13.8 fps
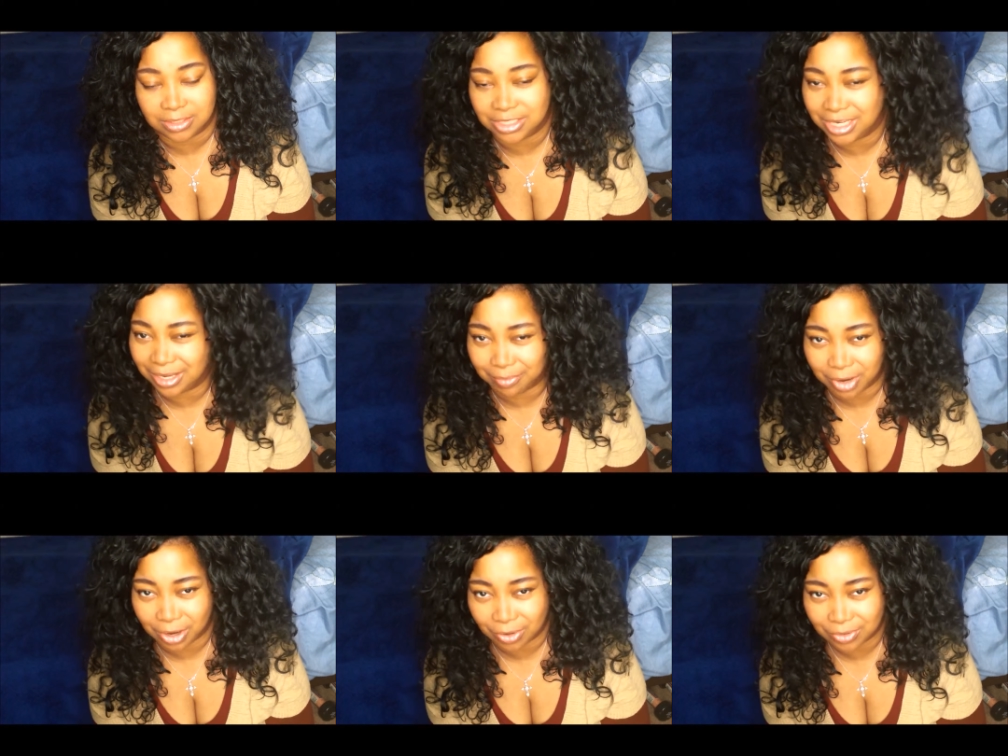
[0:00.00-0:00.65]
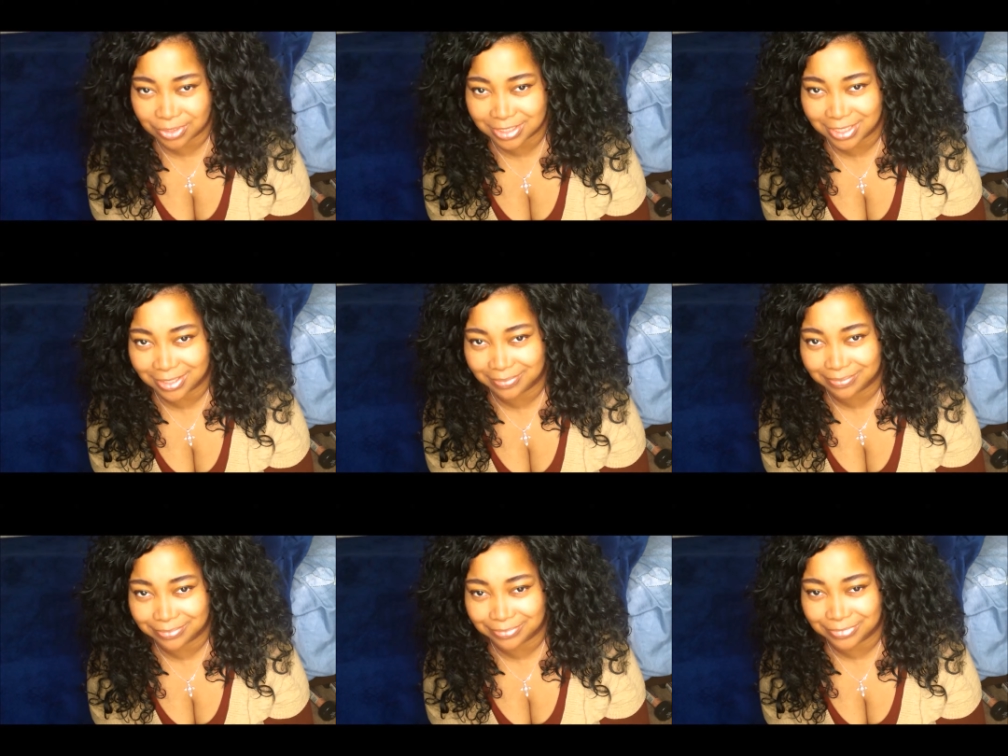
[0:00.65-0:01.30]
GMOs,
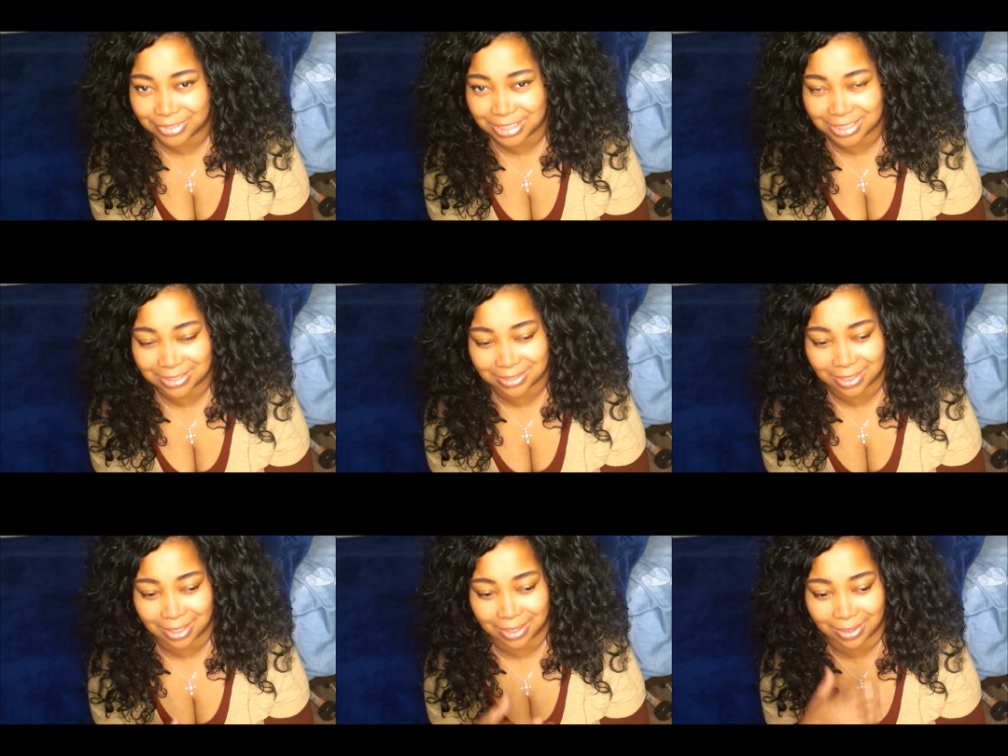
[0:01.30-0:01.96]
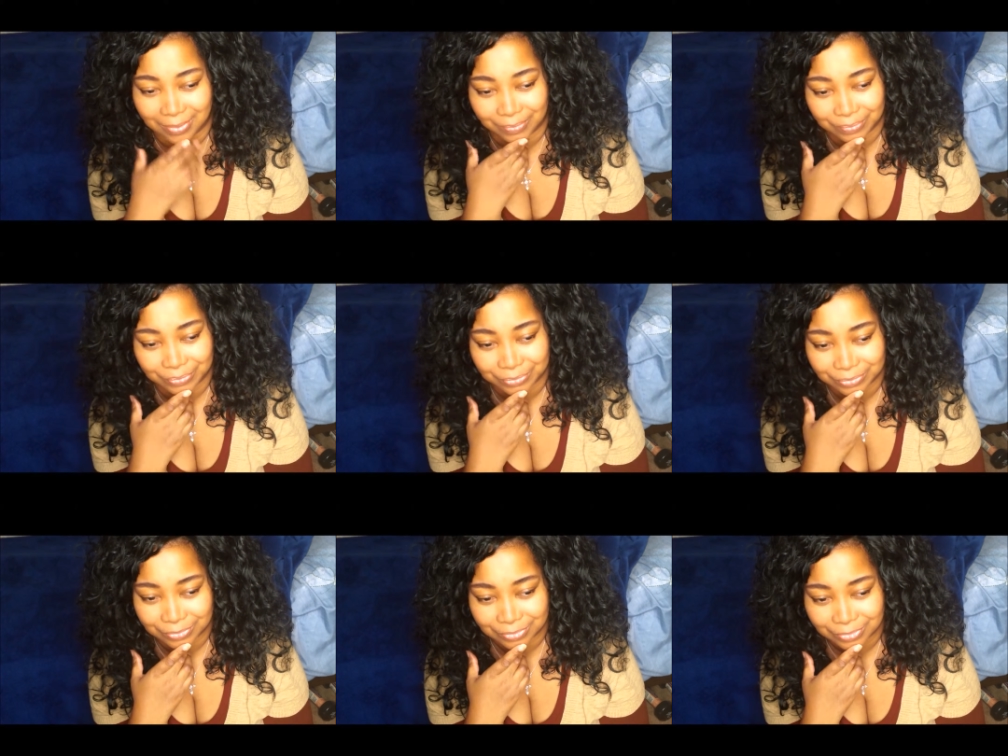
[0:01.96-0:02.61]
because I'm